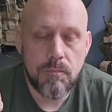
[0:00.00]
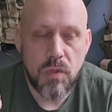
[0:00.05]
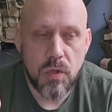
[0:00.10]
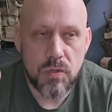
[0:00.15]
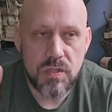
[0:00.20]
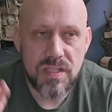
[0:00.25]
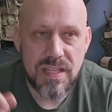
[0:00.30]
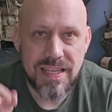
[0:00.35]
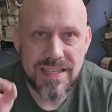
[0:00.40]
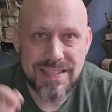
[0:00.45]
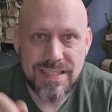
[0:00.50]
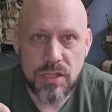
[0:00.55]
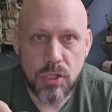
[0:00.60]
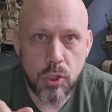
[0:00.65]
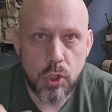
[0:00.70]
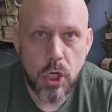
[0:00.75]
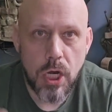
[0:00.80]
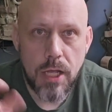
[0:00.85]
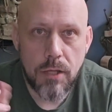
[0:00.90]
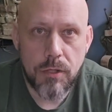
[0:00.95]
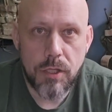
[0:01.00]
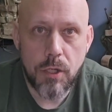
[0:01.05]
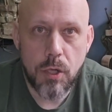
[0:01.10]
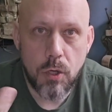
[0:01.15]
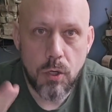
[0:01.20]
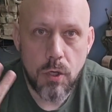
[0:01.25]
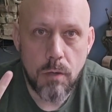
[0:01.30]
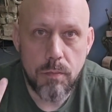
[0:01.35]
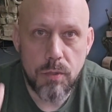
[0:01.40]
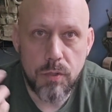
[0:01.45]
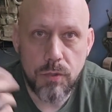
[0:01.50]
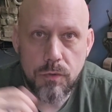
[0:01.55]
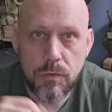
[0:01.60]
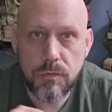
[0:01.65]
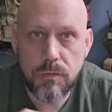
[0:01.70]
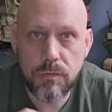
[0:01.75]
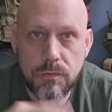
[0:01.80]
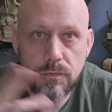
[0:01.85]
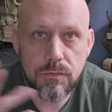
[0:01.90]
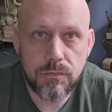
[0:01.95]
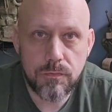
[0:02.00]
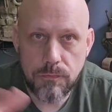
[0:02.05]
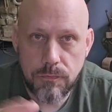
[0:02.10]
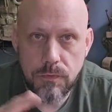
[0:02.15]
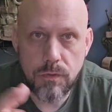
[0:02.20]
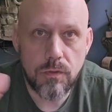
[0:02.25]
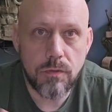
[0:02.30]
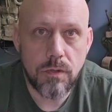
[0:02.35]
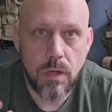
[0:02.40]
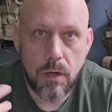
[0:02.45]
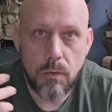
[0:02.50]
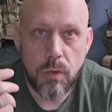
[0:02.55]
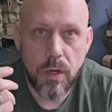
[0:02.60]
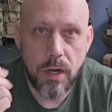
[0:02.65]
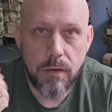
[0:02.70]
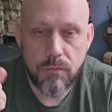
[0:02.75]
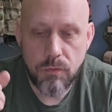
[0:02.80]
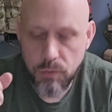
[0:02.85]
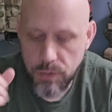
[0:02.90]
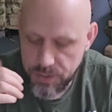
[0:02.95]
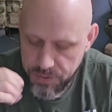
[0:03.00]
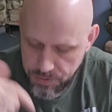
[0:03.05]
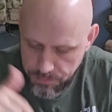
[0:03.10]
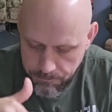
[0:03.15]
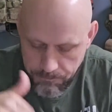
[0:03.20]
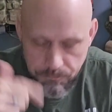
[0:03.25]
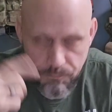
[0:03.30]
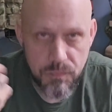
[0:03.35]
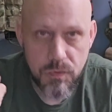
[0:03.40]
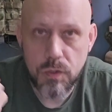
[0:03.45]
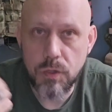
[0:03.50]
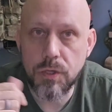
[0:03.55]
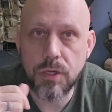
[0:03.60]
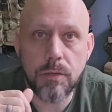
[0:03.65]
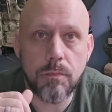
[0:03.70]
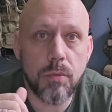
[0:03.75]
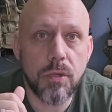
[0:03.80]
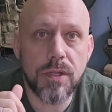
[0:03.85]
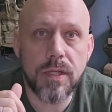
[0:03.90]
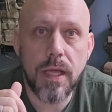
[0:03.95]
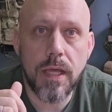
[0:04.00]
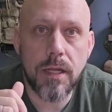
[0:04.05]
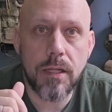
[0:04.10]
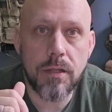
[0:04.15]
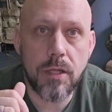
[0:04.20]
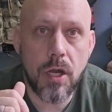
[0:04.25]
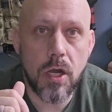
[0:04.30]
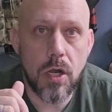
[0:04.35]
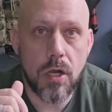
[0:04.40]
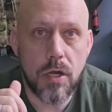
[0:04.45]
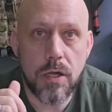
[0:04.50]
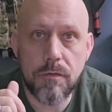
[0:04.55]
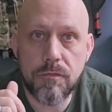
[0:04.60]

those things in the ground that go kaboof for whatever reason, you can put that in there.